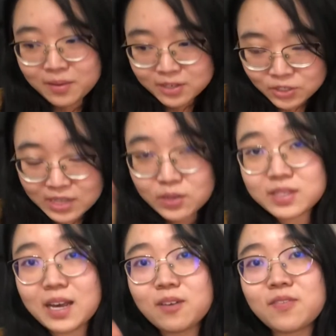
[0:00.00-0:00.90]
trust
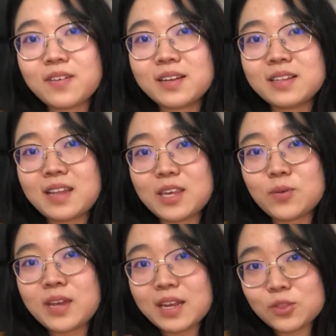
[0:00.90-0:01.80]
yourself that you'll
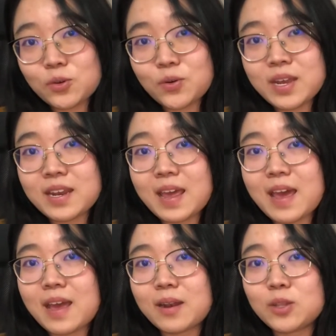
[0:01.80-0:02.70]
get through it
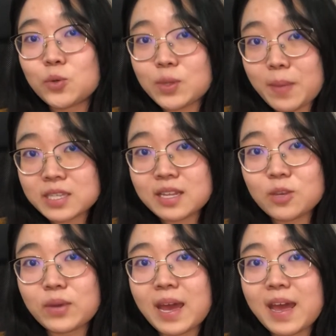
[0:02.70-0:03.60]
and do the best that
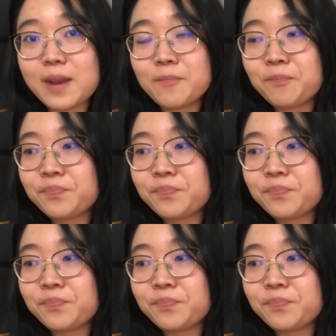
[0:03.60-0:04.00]
you can,